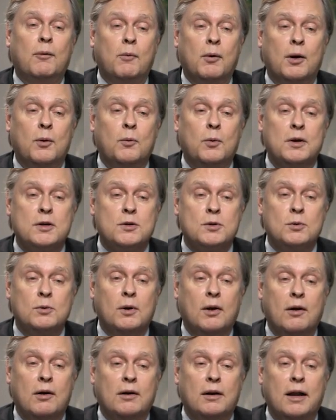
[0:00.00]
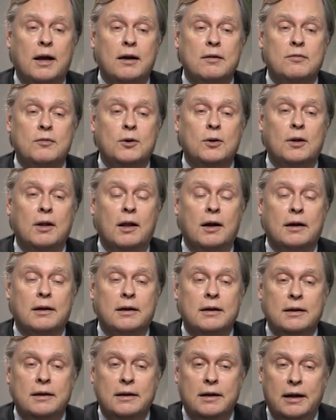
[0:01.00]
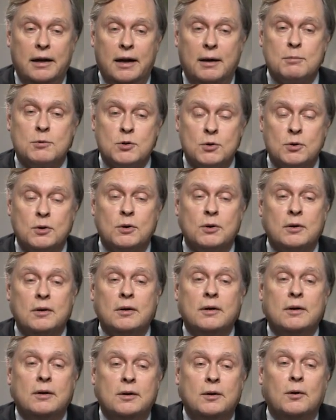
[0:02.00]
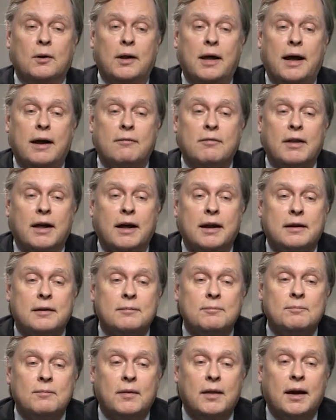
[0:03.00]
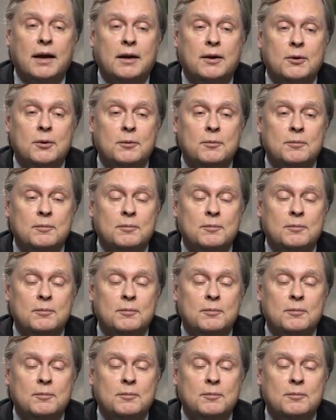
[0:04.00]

I want to wish you long life, good luck, and I'm sure you'll have that. Thank you.